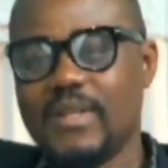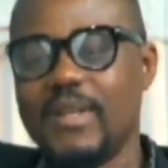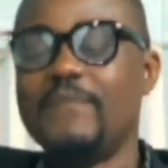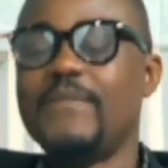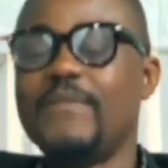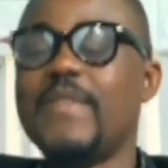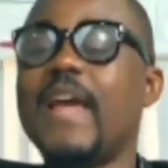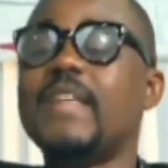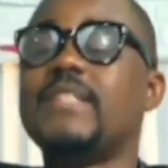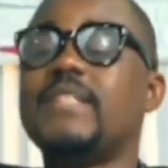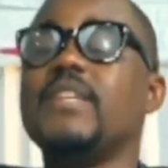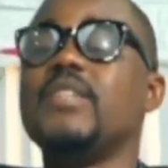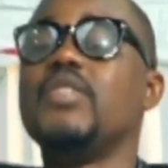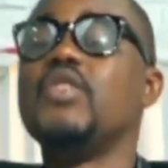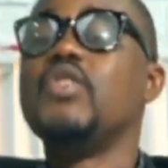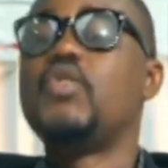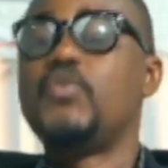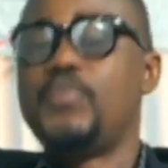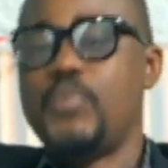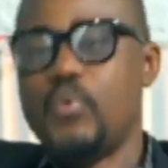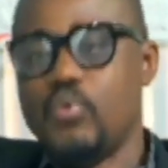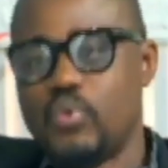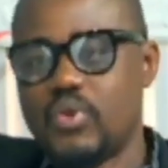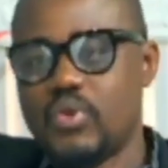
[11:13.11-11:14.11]
If there is a
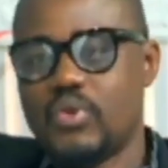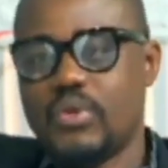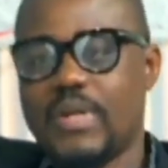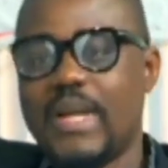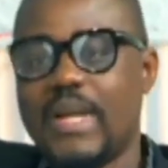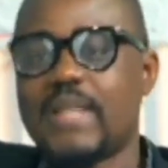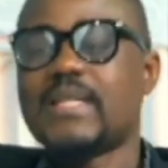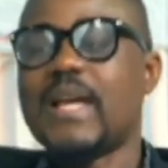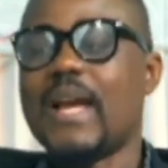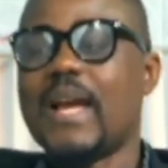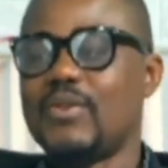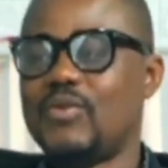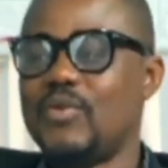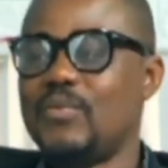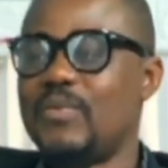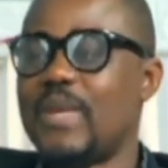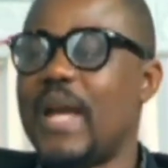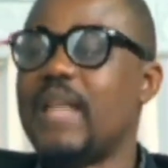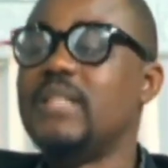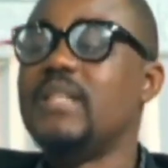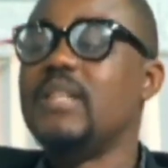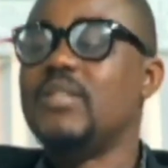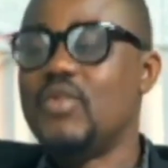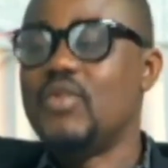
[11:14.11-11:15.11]
dispute, let's assume
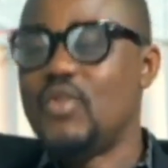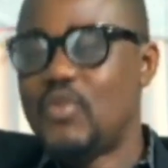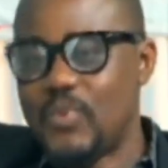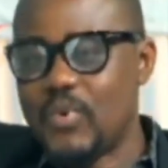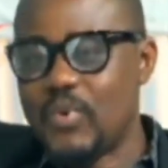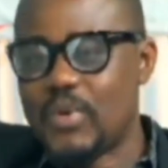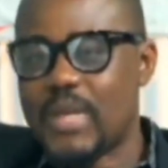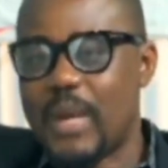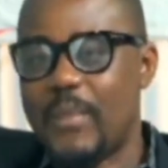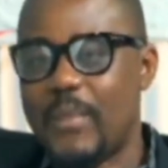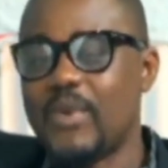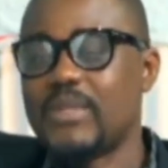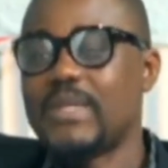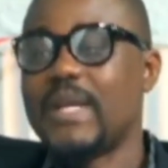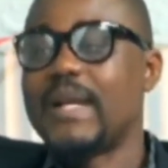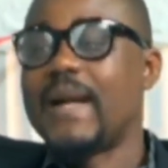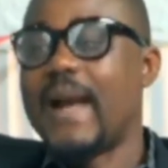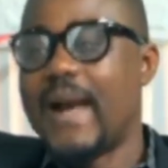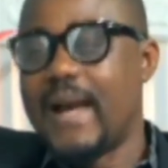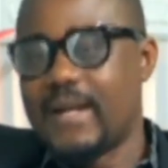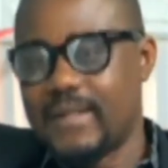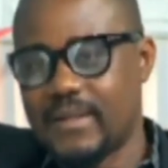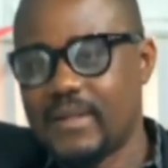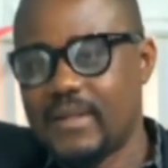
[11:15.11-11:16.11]
there is a dispute about a
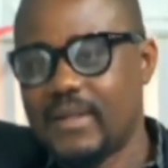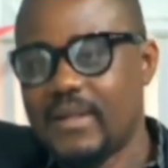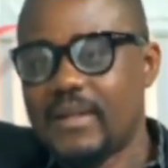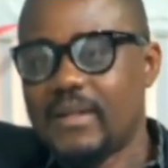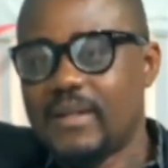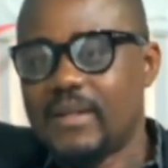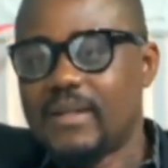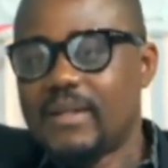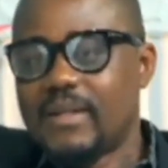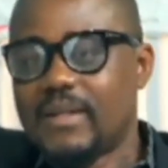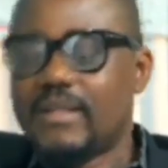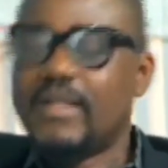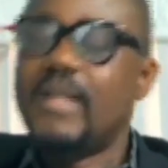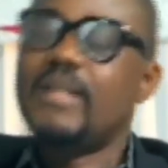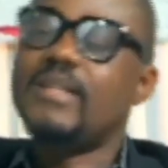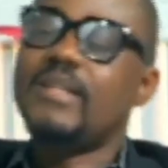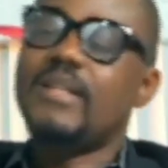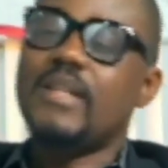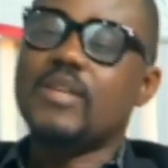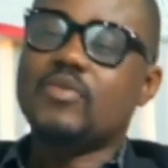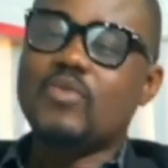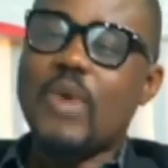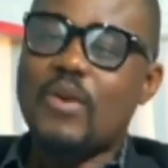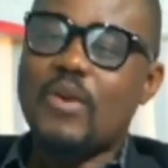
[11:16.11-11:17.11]
card, then the
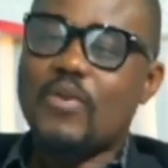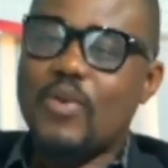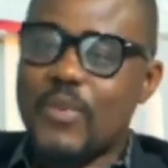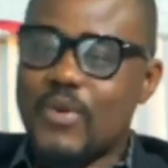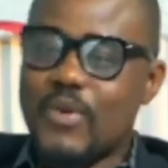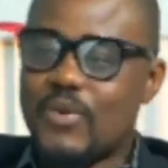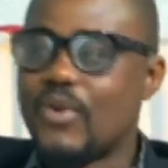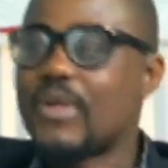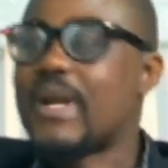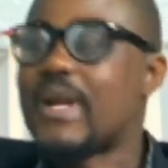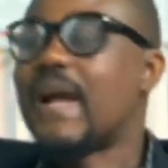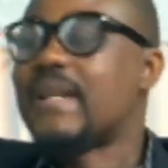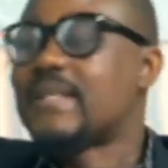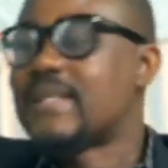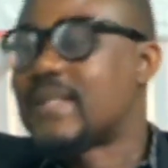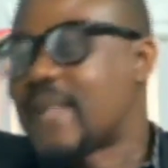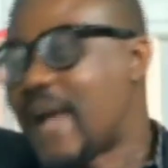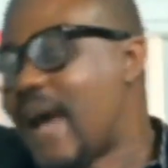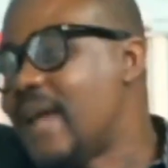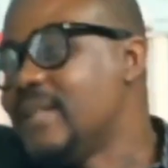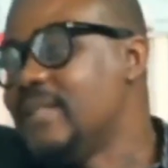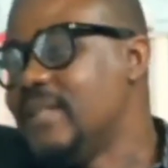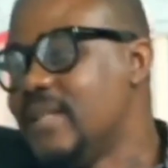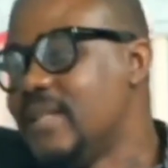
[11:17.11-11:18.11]
Electoral Commission can
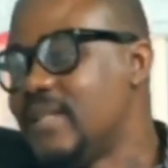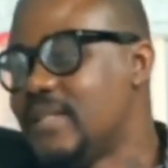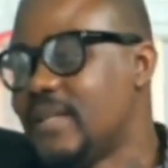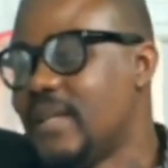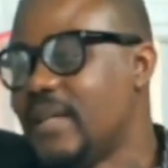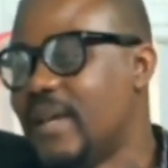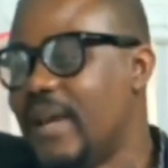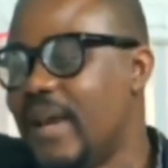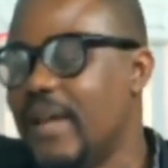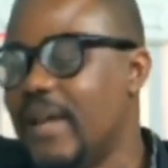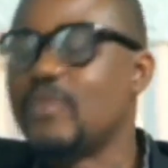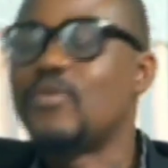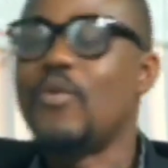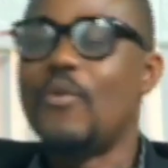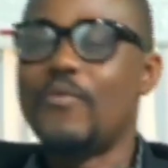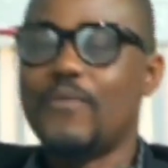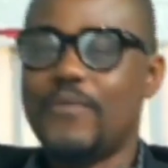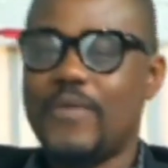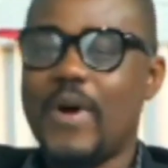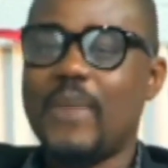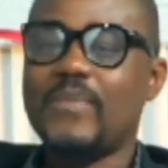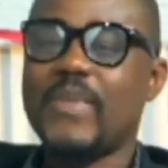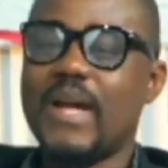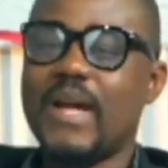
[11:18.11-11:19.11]
scan it and
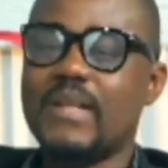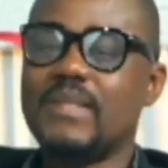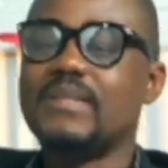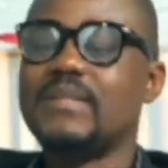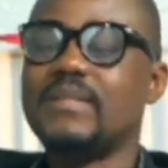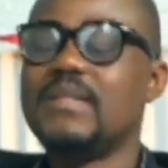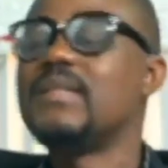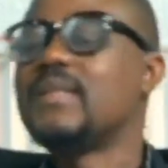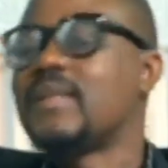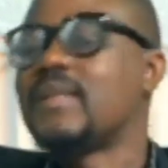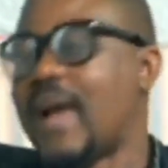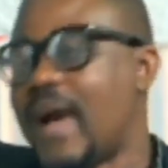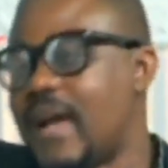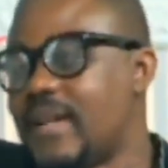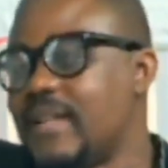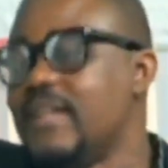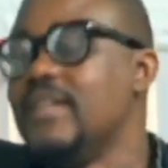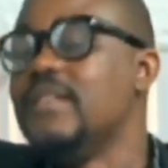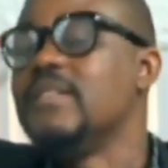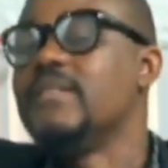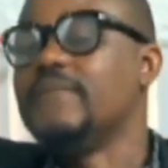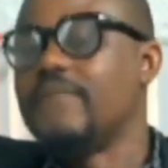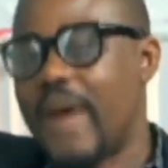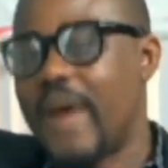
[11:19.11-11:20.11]
confirm that this card
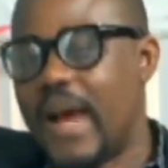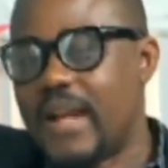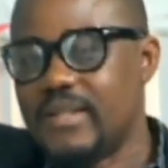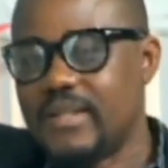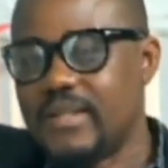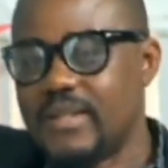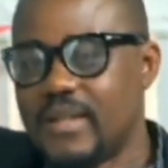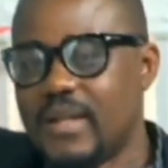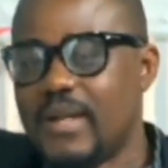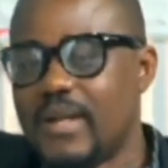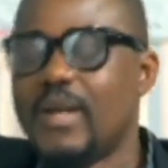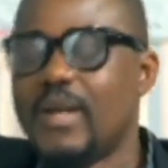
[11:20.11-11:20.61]
is valid.